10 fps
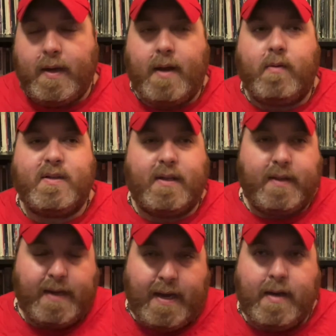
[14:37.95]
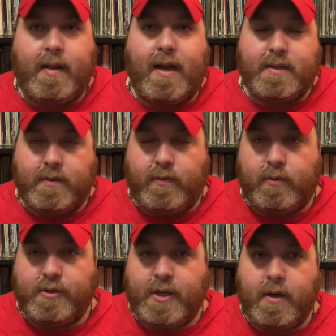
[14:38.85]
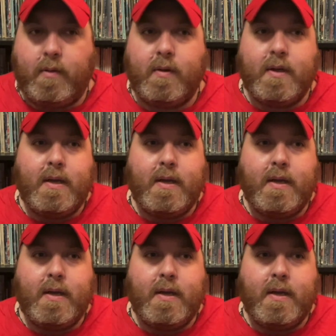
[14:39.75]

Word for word: hours. I think eight o'clock is the full show.